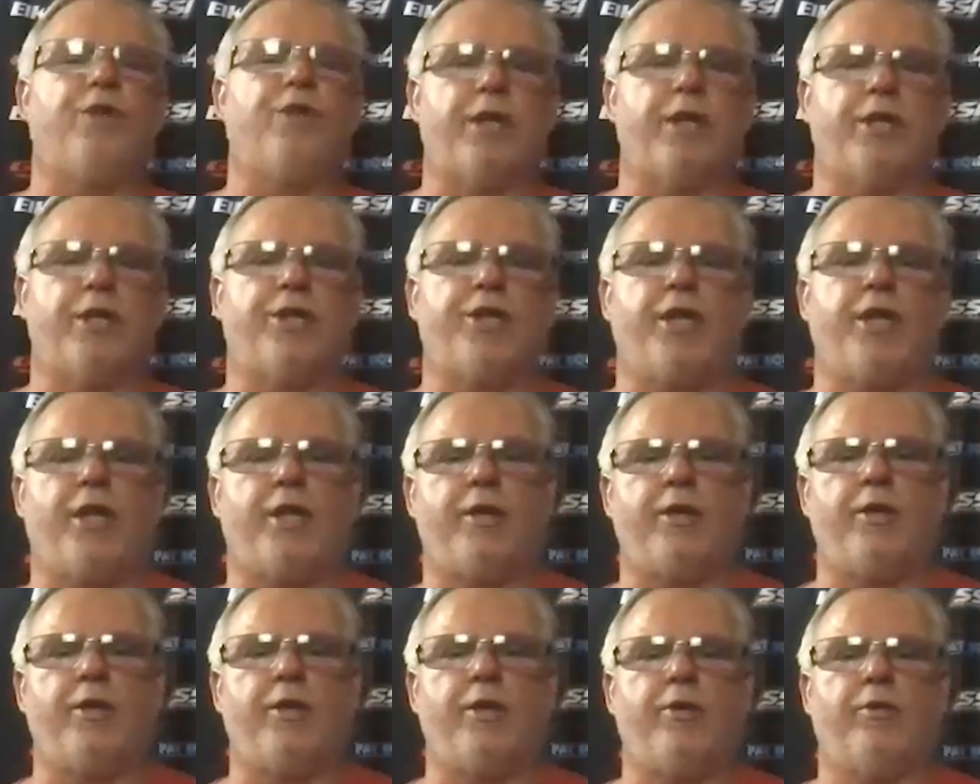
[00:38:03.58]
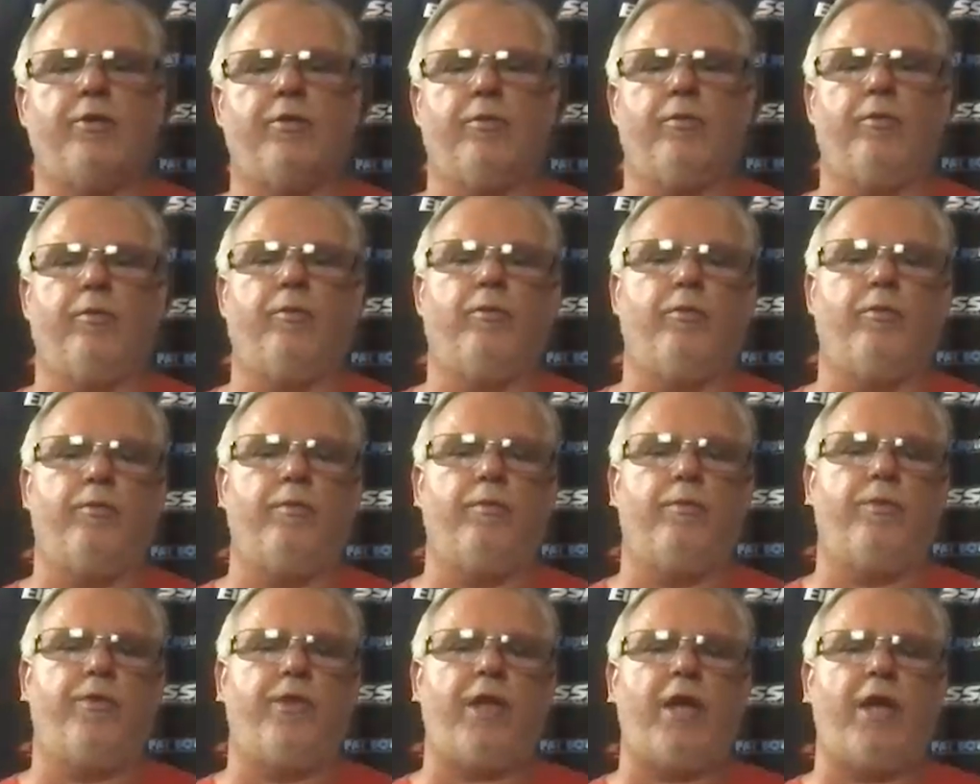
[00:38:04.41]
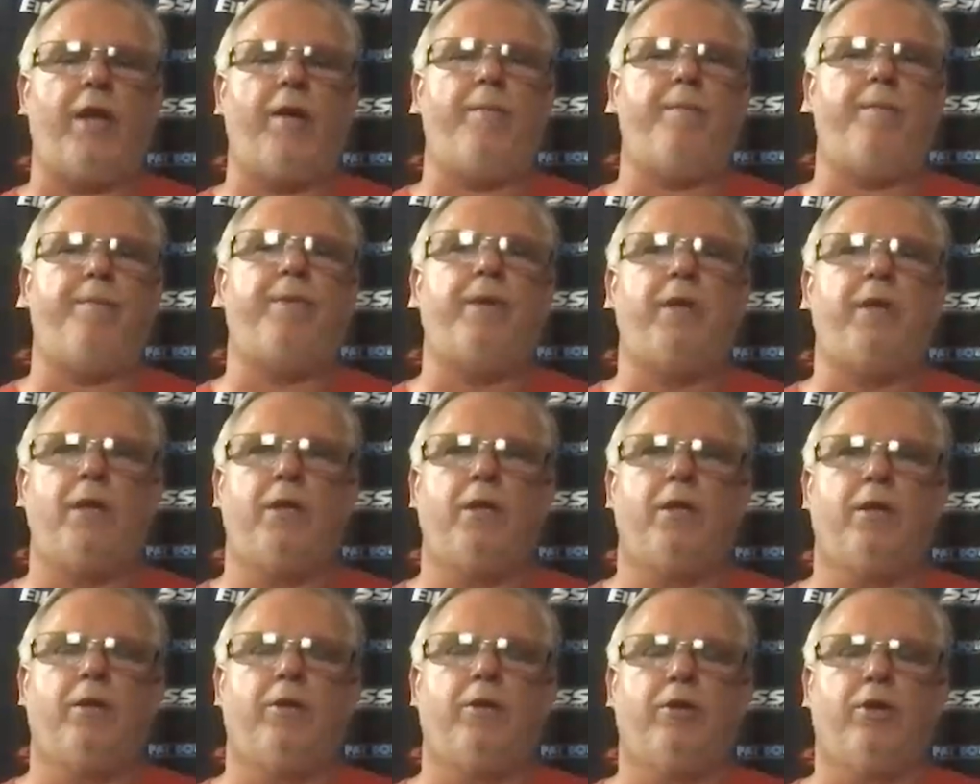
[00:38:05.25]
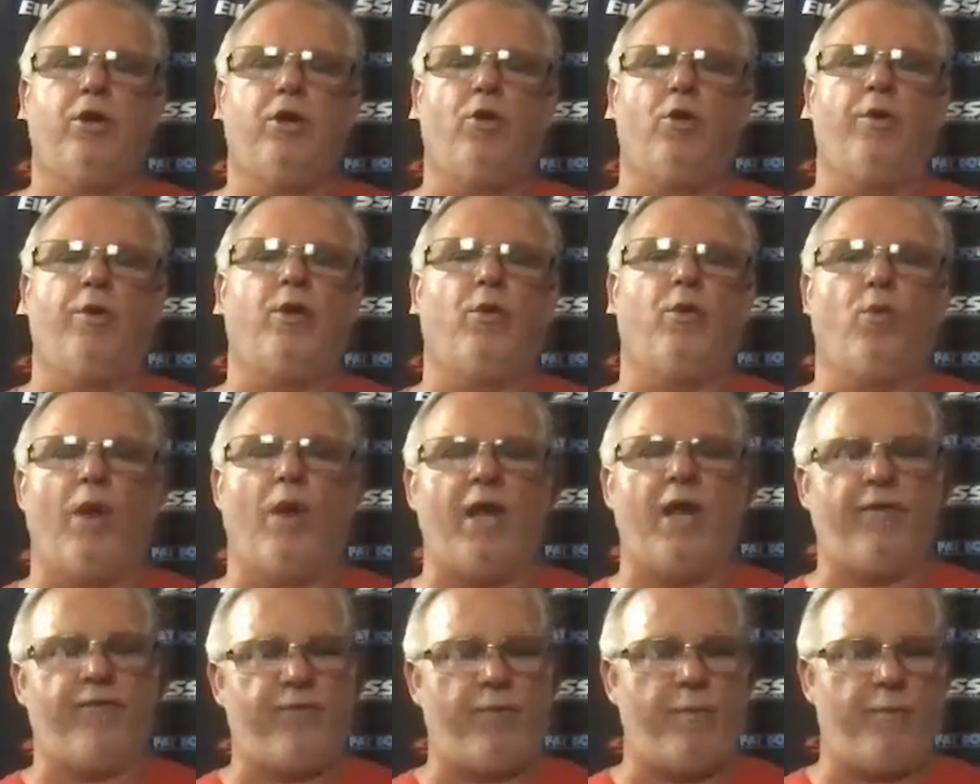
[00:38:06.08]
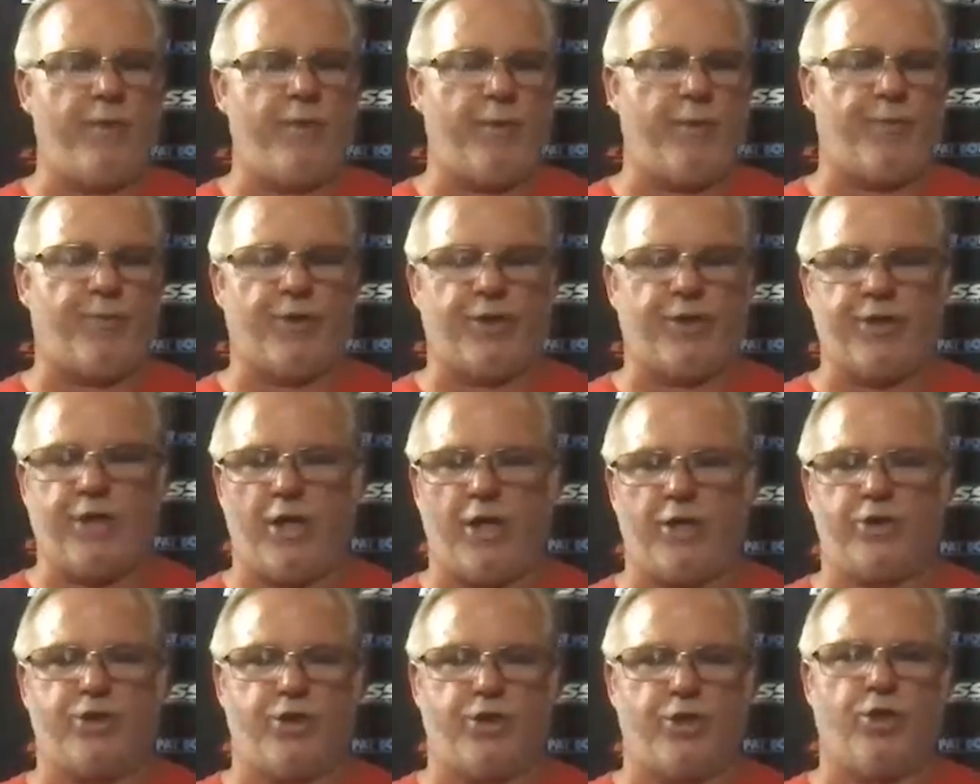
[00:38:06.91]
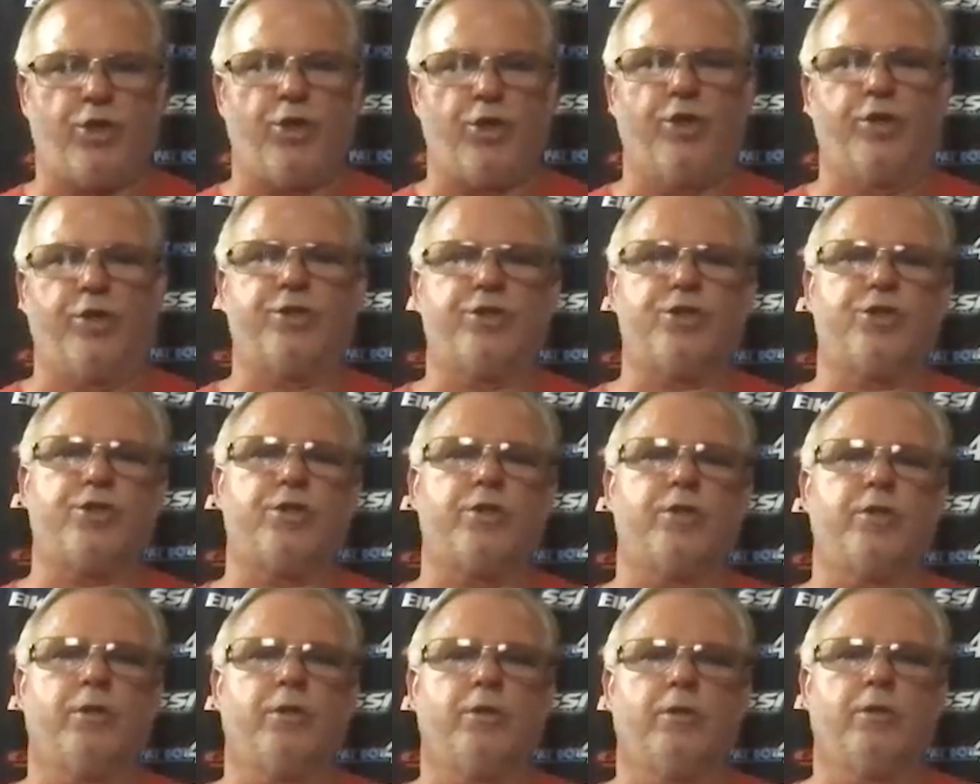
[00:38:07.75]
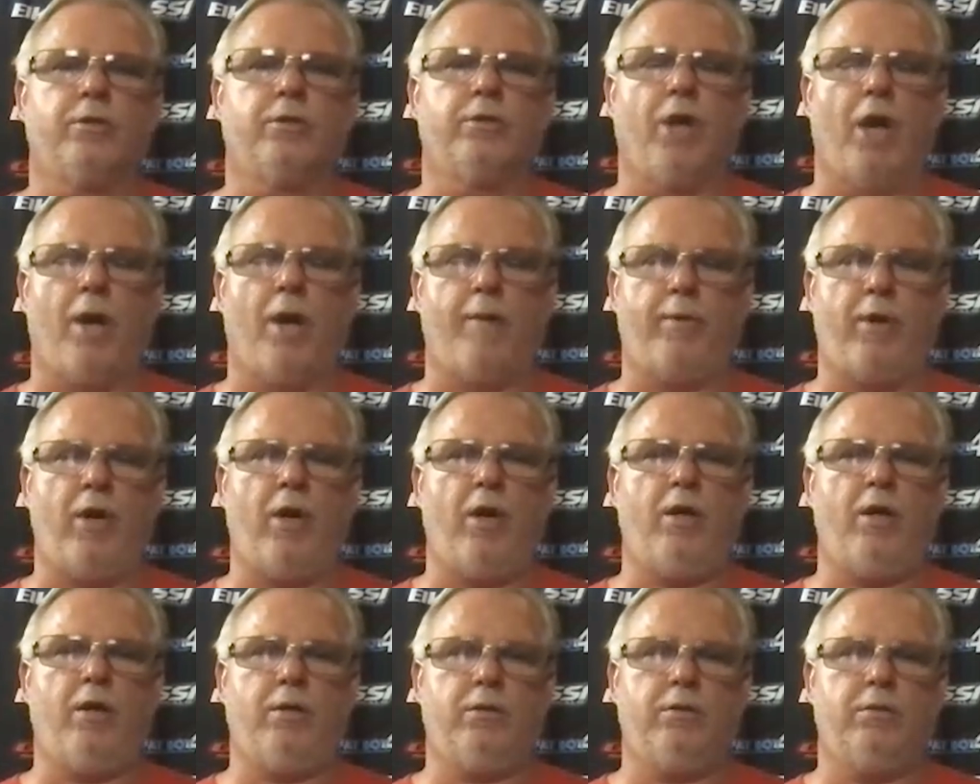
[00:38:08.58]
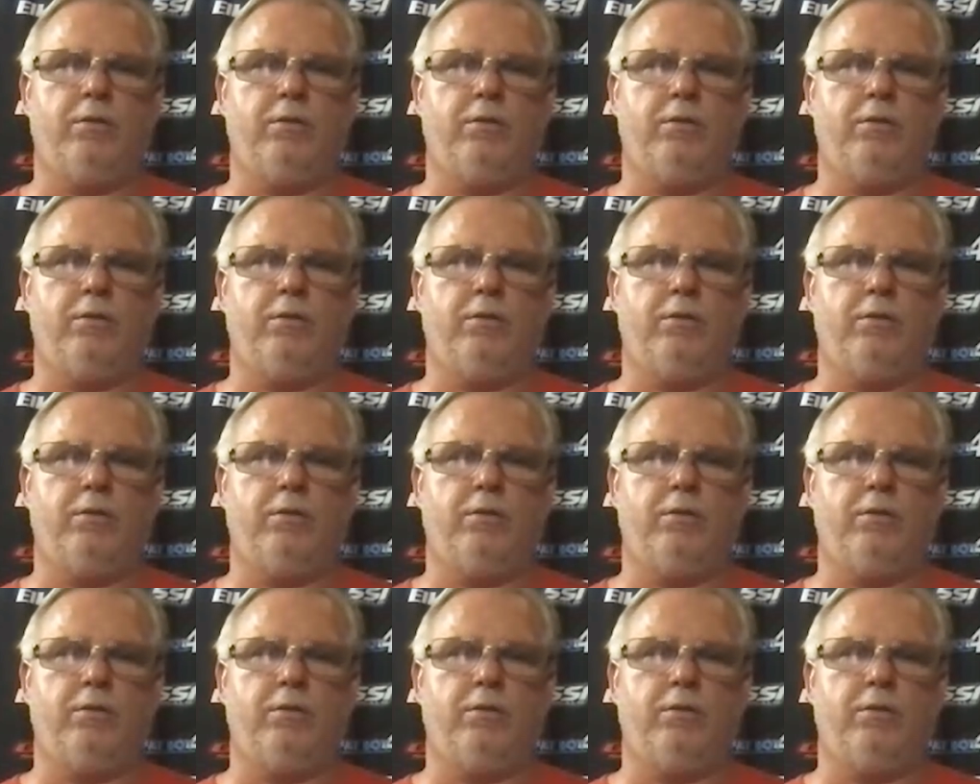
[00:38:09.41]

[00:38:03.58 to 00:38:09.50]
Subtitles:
think that them going away from the production hurts Yamaha?